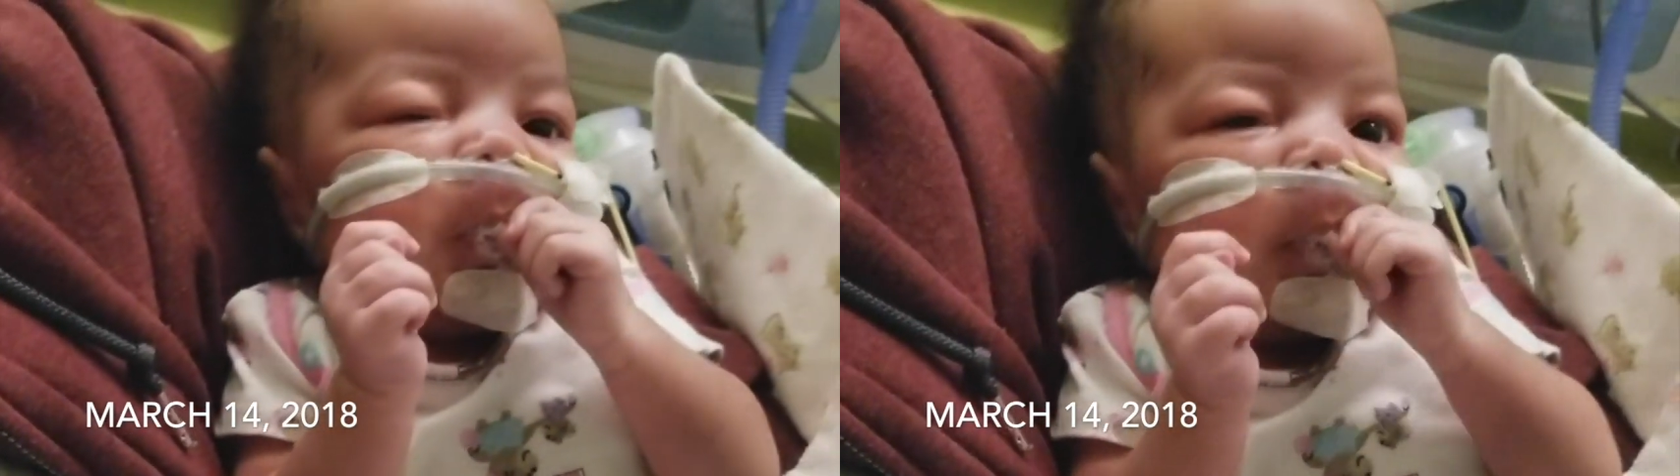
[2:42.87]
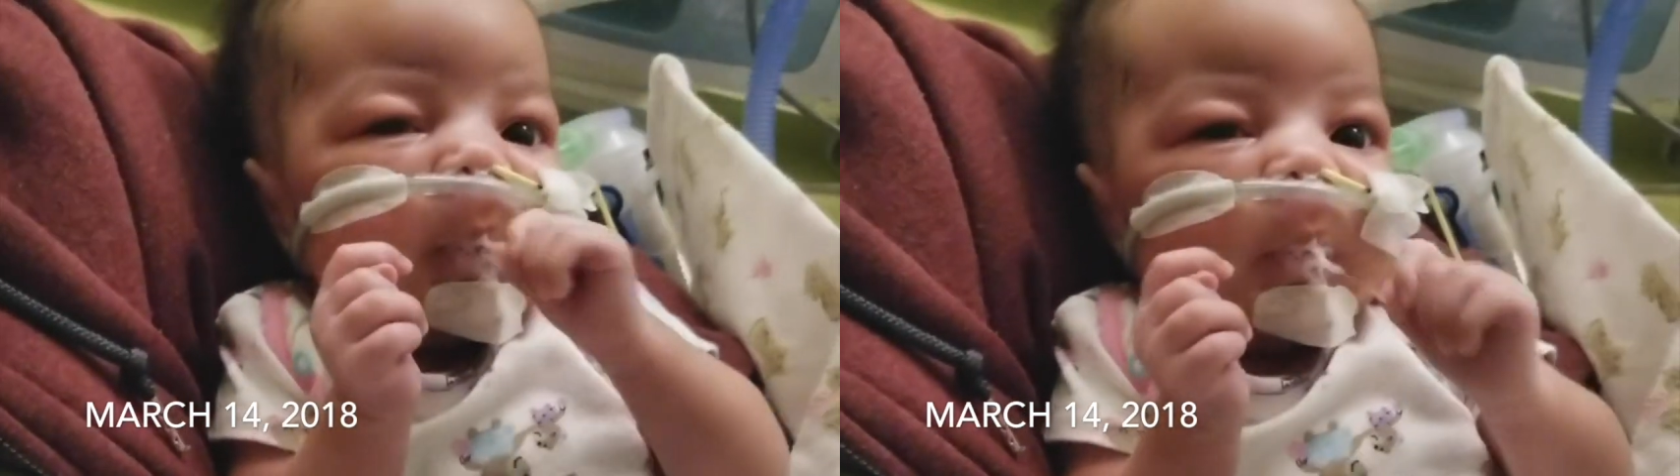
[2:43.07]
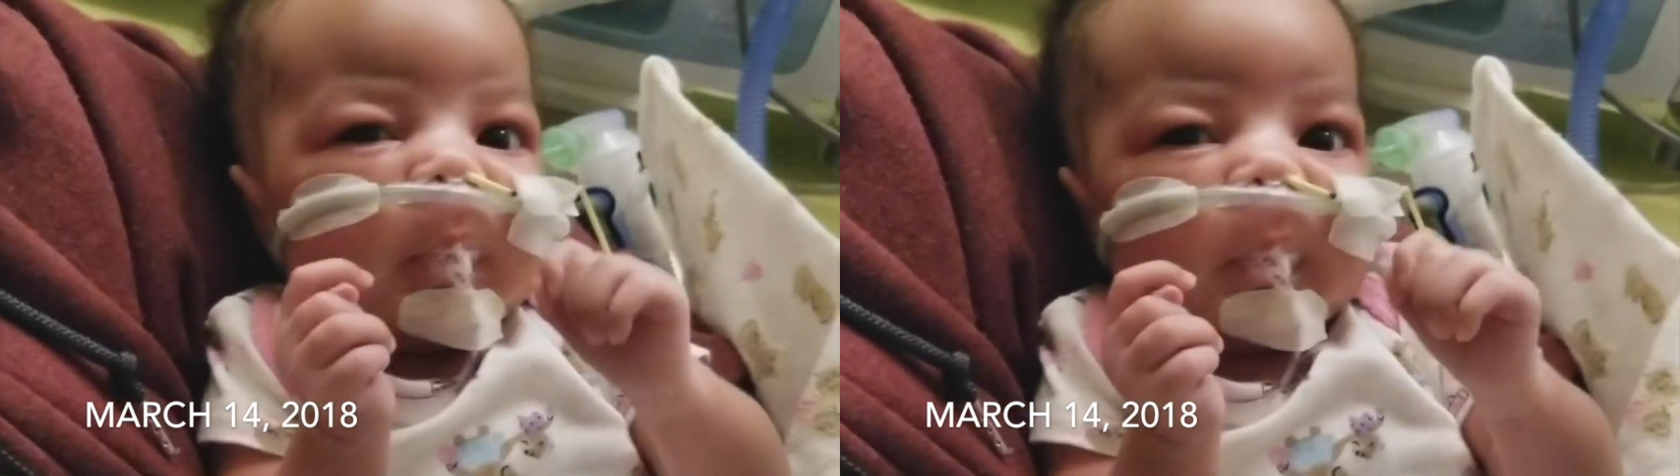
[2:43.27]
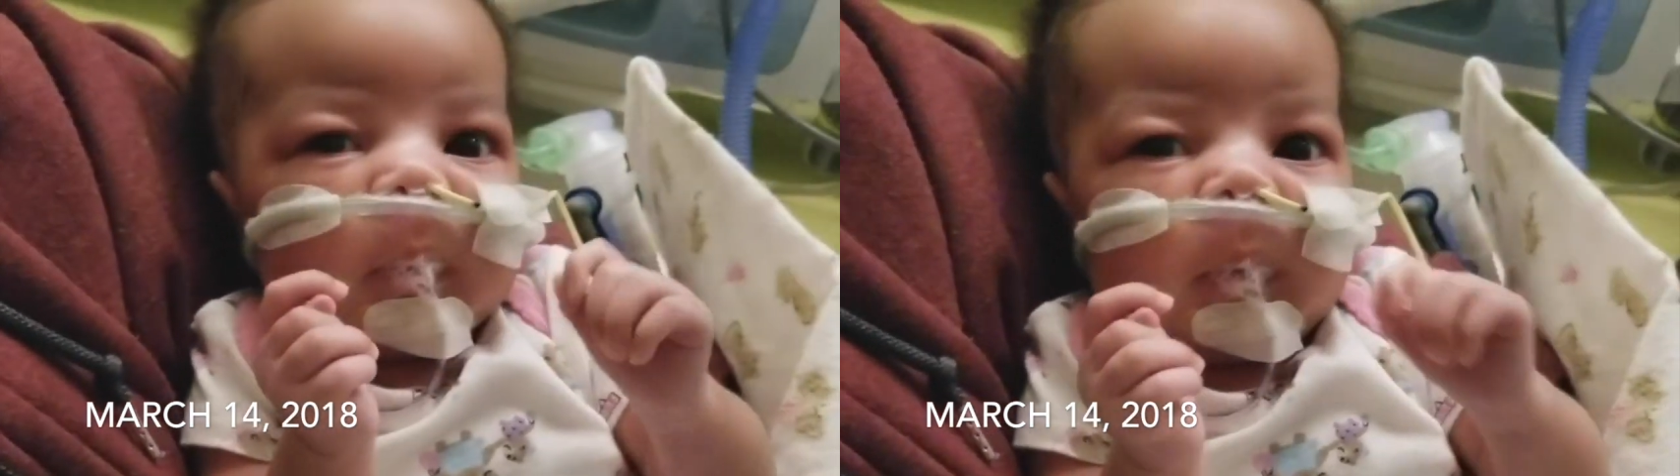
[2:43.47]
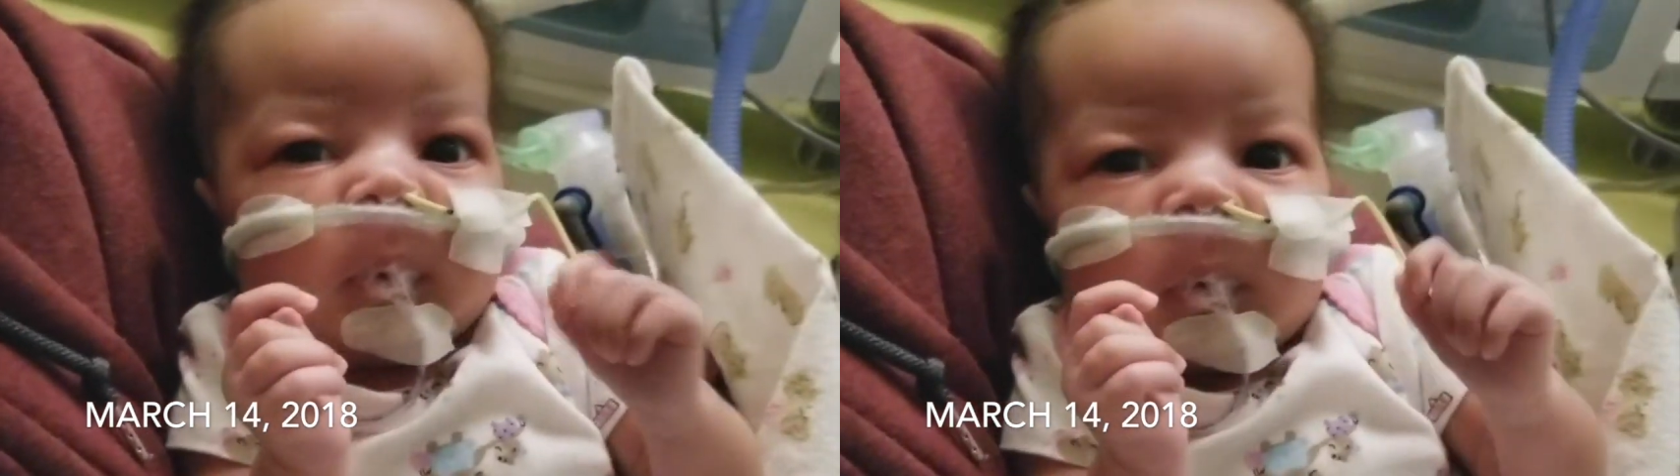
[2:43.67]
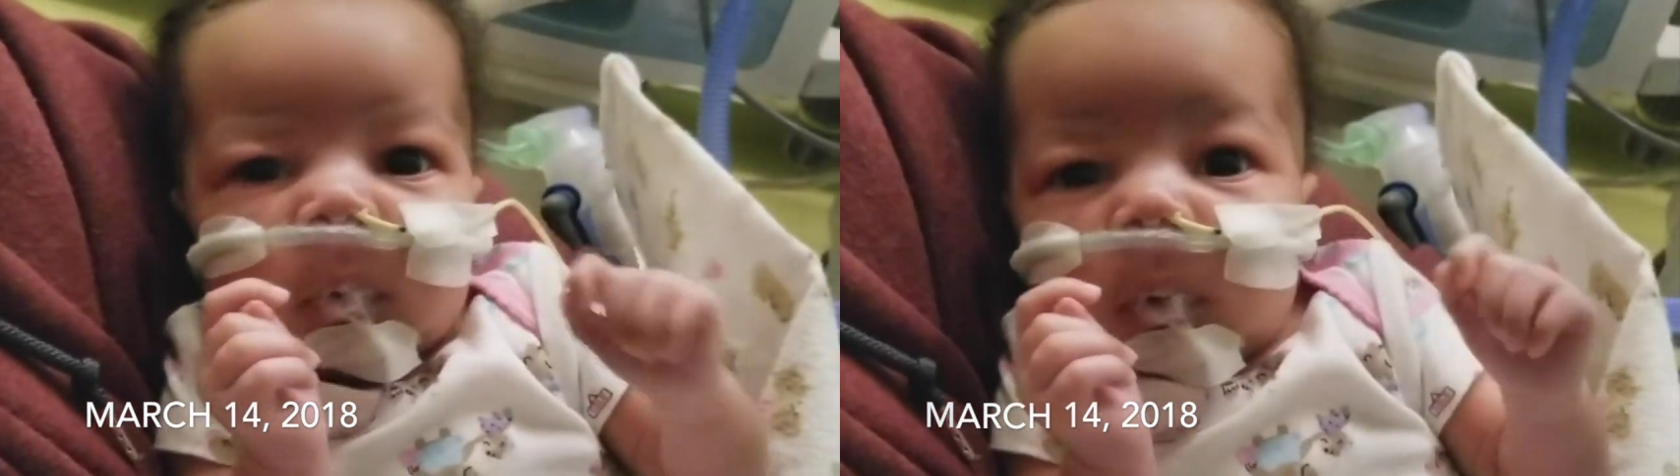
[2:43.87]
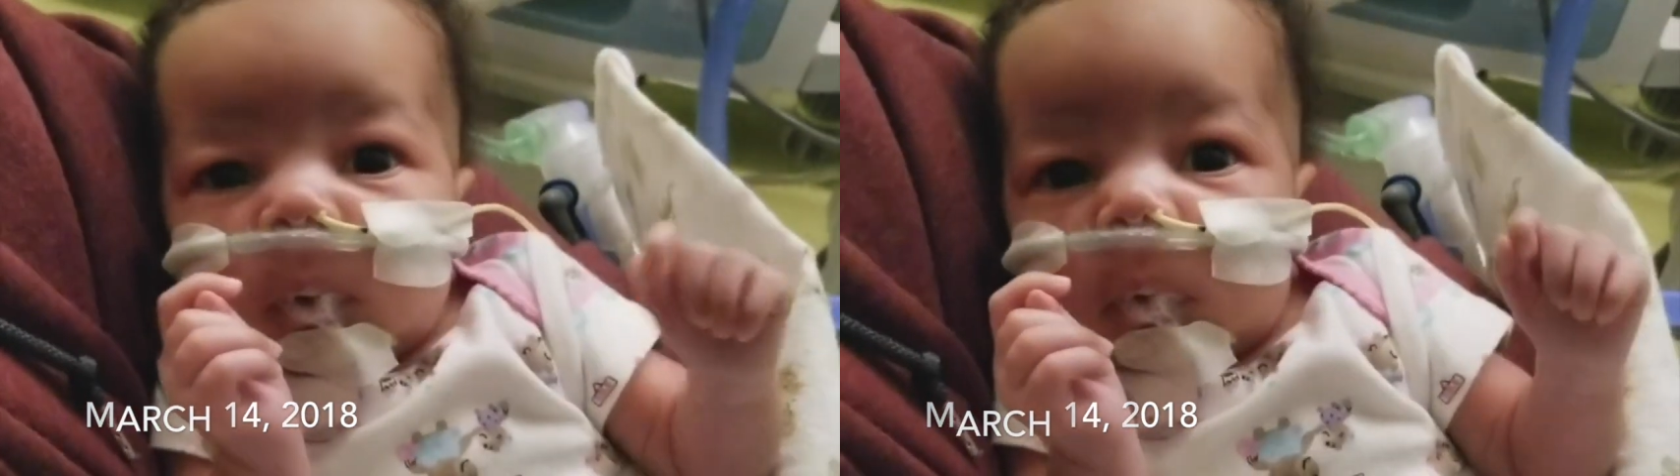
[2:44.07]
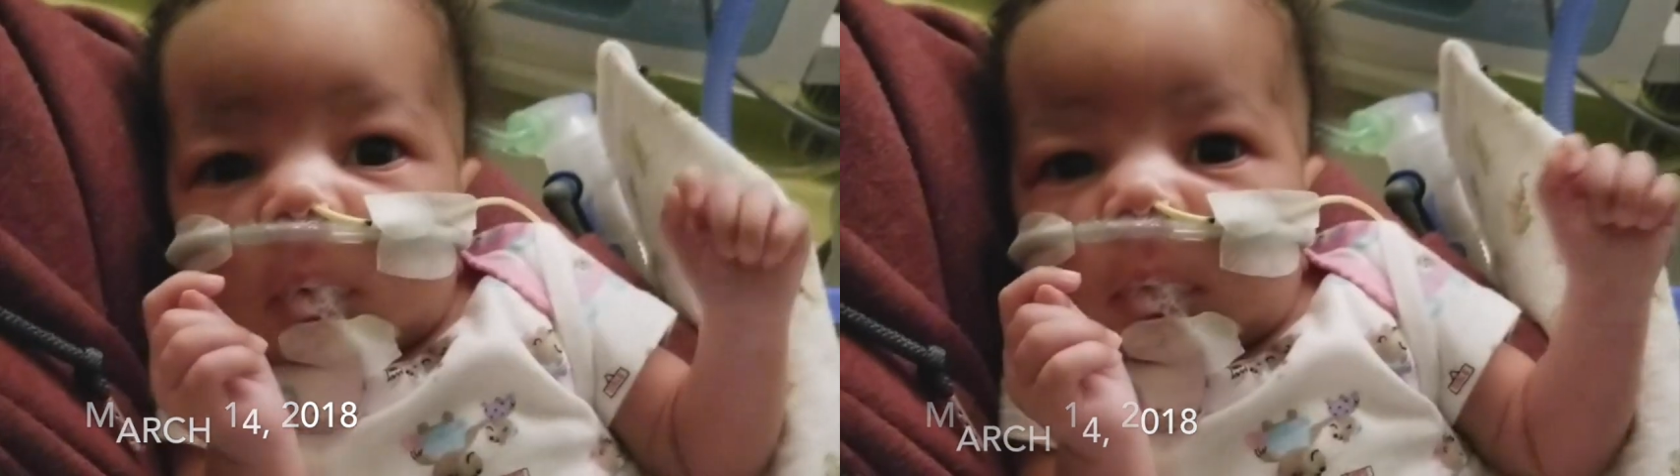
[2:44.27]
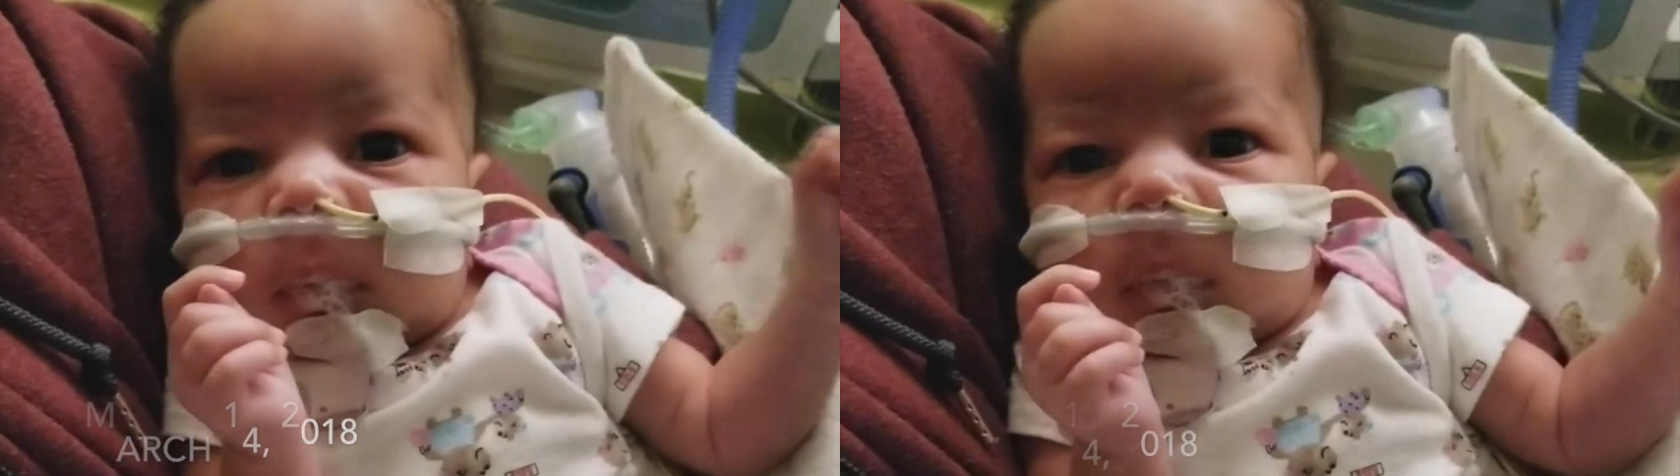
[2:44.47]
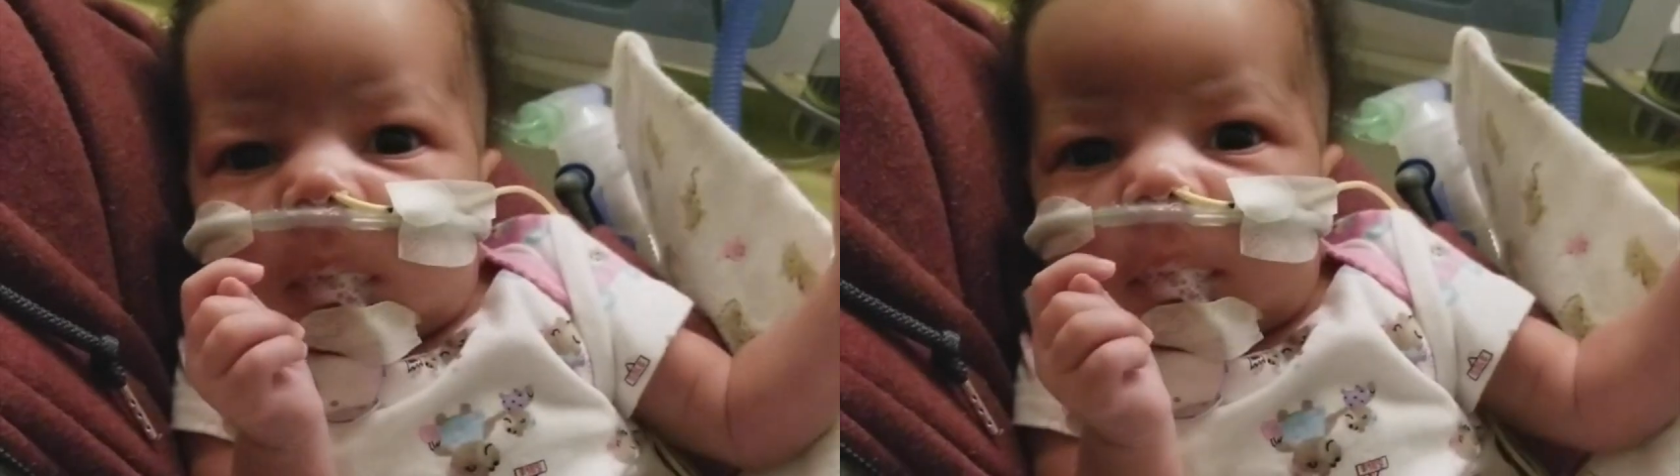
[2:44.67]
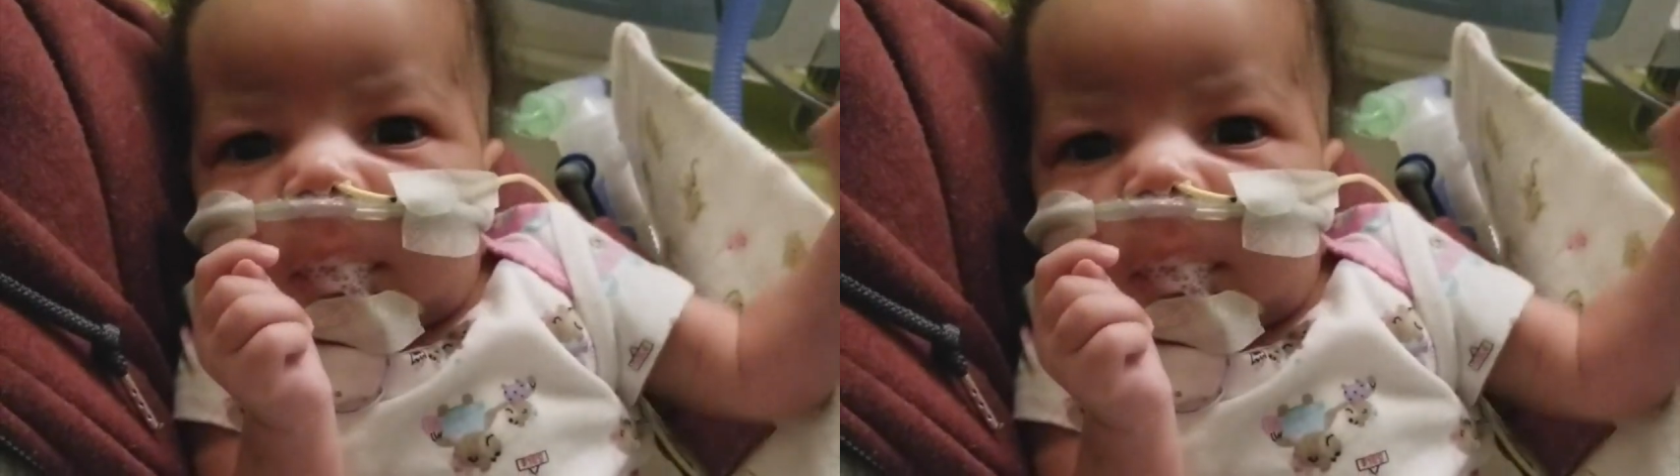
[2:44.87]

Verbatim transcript: sisters. The shaking in this